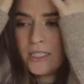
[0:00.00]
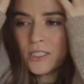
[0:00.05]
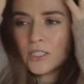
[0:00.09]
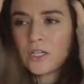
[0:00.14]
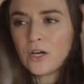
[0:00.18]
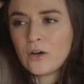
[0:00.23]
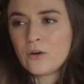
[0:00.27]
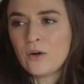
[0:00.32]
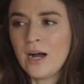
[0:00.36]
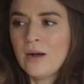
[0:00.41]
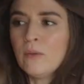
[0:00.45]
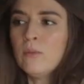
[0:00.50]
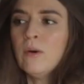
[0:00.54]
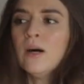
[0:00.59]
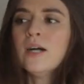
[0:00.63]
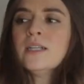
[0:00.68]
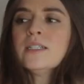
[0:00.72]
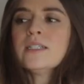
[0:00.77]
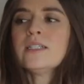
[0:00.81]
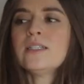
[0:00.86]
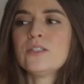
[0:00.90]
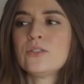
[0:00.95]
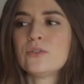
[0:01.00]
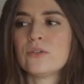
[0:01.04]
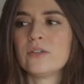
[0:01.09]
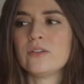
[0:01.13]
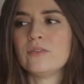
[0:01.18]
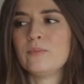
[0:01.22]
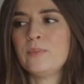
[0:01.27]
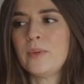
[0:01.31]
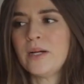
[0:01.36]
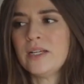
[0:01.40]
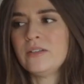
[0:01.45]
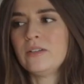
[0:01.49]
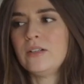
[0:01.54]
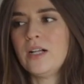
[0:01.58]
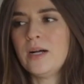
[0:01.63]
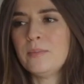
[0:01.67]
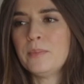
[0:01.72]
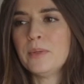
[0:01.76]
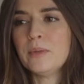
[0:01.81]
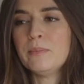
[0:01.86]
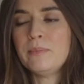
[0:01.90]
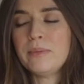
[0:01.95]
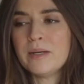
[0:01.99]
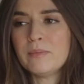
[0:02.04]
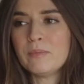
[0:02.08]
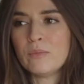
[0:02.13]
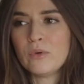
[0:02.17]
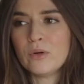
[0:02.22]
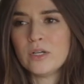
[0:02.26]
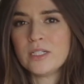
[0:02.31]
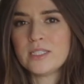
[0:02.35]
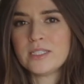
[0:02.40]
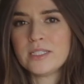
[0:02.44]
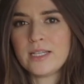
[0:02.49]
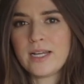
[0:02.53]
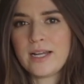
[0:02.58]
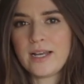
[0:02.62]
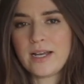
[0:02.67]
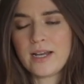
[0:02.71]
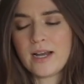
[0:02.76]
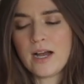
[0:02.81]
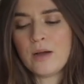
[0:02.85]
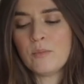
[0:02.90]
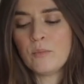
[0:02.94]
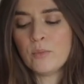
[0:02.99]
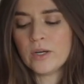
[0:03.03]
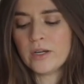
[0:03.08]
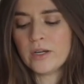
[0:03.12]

So I want to sort of bundle up a bit more today. I'm